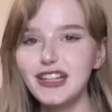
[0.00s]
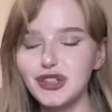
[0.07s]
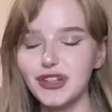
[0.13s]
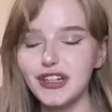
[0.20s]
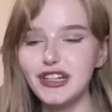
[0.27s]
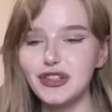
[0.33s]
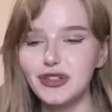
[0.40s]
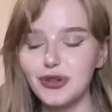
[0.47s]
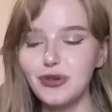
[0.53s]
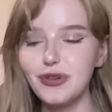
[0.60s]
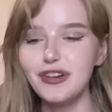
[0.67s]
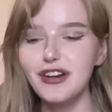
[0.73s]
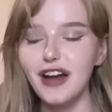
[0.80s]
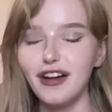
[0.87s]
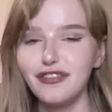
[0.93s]
literally do
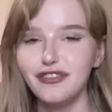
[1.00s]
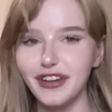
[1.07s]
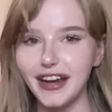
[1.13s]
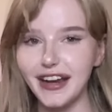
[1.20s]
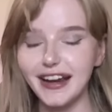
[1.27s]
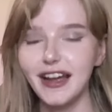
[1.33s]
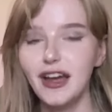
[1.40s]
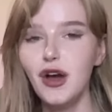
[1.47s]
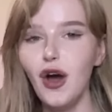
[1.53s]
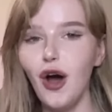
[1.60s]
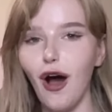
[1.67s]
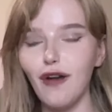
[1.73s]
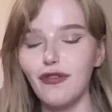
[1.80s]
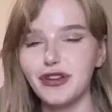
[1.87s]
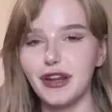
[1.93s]
nothing
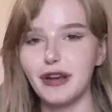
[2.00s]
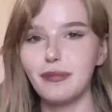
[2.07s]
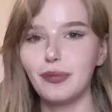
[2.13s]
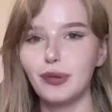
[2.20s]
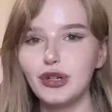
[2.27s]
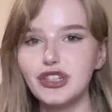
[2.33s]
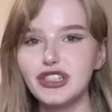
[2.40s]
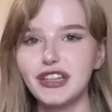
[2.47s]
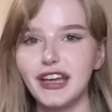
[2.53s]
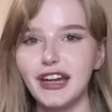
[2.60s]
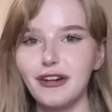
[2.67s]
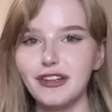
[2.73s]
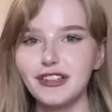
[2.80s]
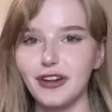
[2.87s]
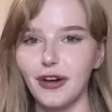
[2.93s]
other than push
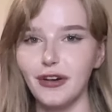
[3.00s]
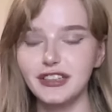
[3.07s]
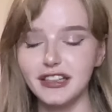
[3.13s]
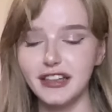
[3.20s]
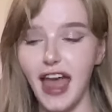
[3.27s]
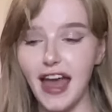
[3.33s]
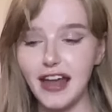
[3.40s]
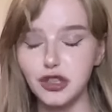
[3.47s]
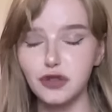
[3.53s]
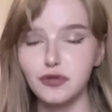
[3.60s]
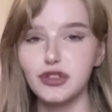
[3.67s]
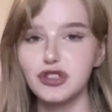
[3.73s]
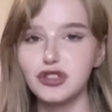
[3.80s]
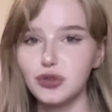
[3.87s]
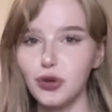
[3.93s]
Kirito to the end
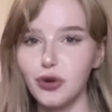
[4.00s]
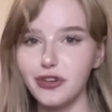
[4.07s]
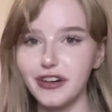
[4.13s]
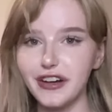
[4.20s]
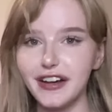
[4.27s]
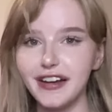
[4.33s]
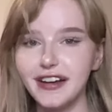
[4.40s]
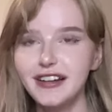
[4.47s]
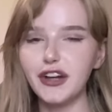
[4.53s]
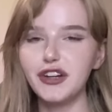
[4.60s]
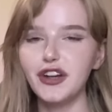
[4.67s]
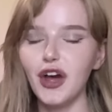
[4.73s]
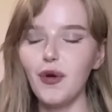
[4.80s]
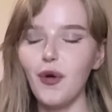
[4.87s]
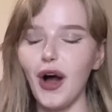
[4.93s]
of the story. I
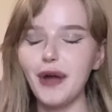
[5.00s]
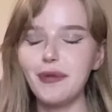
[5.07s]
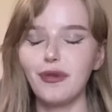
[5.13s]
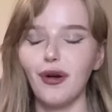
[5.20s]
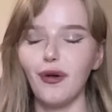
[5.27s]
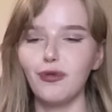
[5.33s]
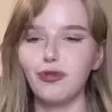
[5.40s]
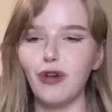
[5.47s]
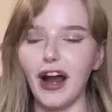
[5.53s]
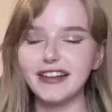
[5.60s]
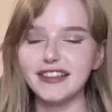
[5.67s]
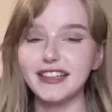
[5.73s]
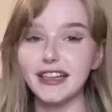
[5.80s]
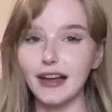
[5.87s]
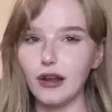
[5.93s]
know I'm
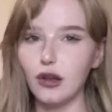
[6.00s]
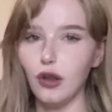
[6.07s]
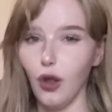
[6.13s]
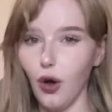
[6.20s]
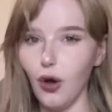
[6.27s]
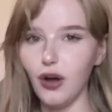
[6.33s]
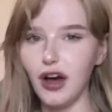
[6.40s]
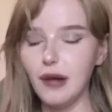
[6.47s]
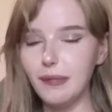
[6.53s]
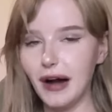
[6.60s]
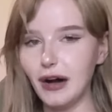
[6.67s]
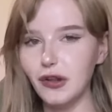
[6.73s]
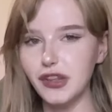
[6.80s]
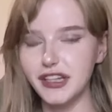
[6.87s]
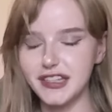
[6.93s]
ranting a lot
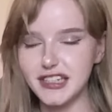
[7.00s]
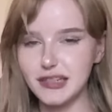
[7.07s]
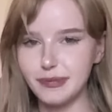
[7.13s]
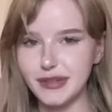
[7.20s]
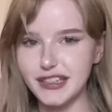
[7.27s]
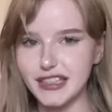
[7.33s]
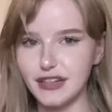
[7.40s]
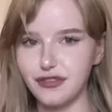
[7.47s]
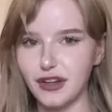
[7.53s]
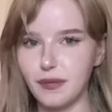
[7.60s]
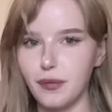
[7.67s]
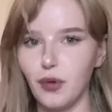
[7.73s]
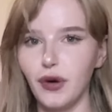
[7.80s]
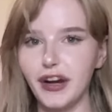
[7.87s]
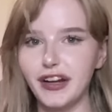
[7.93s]
about this
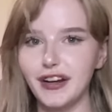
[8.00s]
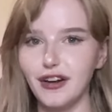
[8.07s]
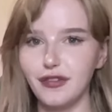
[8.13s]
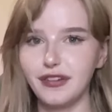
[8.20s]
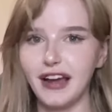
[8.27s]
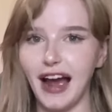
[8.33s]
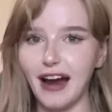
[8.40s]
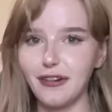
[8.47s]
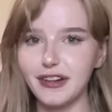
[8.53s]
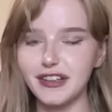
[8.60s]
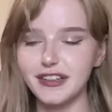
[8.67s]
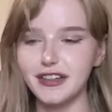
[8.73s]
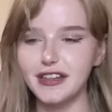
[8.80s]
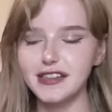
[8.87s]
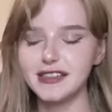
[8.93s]
specific point of
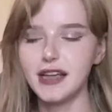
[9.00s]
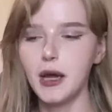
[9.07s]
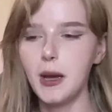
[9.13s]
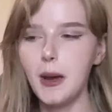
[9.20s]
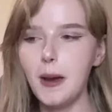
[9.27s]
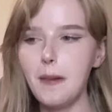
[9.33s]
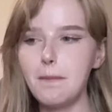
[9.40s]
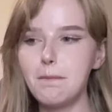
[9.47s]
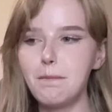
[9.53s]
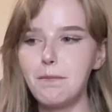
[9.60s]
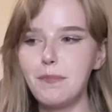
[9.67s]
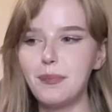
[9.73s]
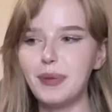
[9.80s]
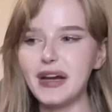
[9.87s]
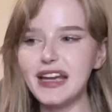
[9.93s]
characters,
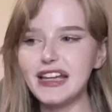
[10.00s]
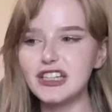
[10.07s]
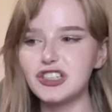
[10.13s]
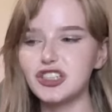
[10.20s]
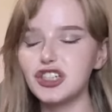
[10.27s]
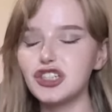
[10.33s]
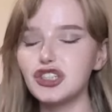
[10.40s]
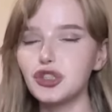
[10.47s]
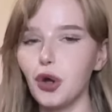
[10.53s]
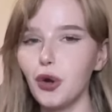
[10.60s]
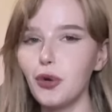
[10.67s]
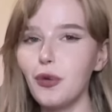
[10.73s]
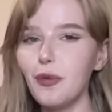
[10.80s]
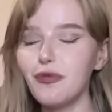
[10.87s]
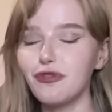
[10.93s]
but it's just
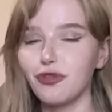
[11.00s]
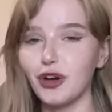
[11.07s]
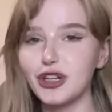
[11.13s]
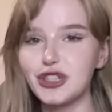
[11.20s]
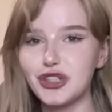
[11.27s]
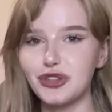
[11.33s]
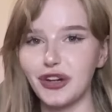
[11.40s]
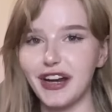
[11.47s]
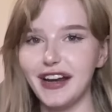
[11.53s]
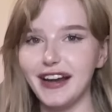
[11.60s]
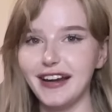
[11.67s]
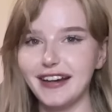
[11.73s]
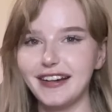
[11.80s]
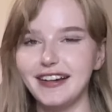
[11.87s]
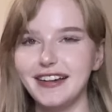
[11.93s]
so
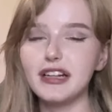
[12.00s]
frustrating